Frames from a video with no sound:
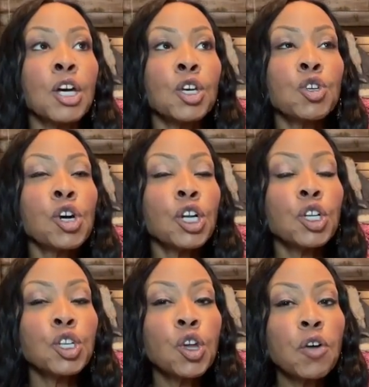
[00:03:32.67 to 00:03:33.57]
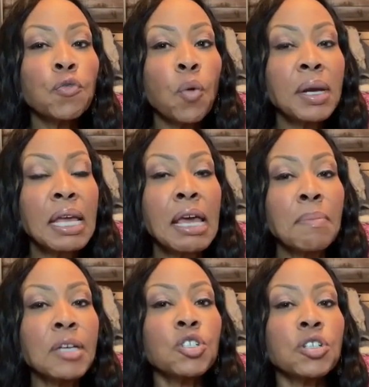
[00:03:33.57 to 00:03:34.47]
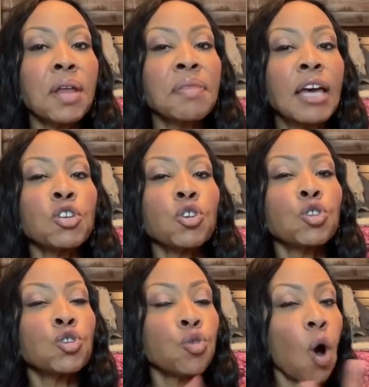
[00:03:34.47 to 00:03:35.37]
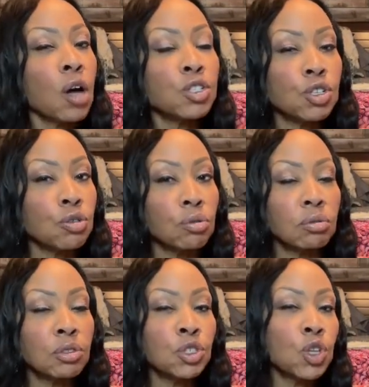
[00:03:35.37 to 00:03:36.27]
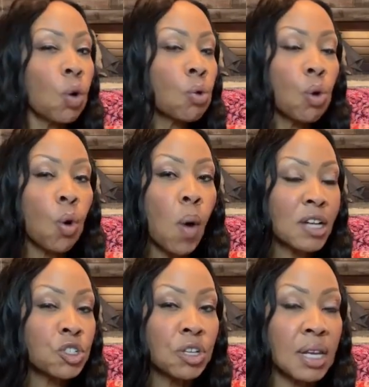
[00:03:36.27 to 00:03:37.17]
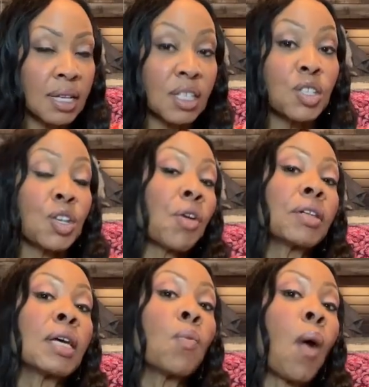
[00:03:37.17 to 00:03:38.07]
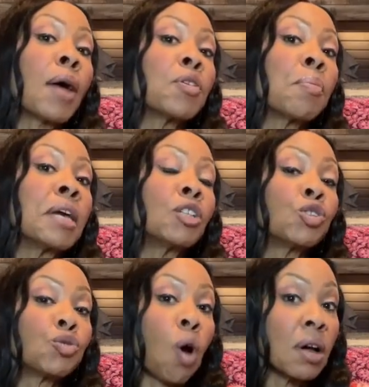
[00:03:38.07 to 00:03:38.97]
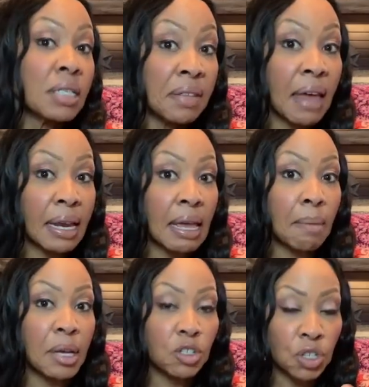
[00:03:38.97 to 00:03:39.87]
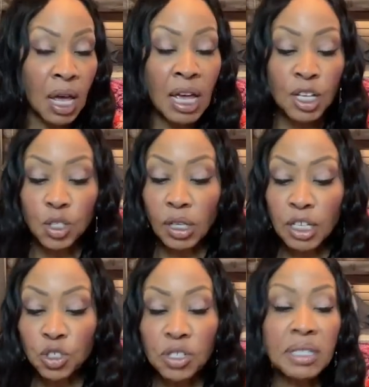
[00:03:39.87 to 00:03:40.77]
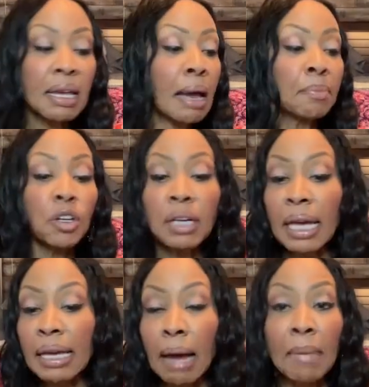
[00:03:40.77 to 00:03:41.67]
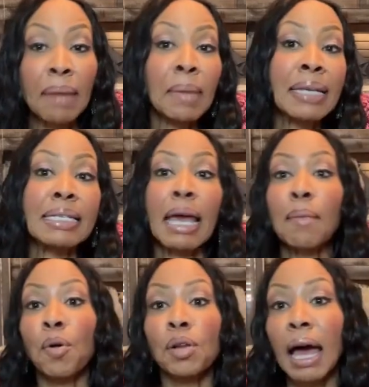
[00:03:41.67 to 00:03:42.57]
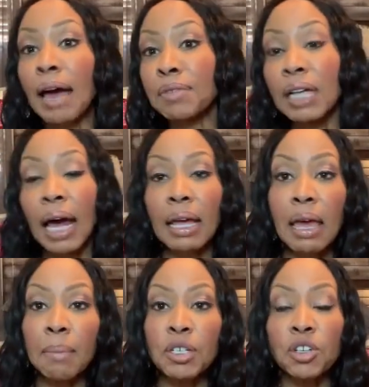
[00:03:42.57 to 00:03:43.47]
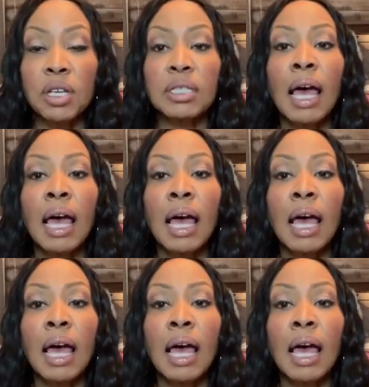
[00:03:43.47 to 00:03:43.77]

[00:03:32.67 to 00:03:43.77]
you're going to look for an image that you're drawn to. Don't question necessarily why you're being drawn to that image. So let's just say I'm at my table, I have a lot of images,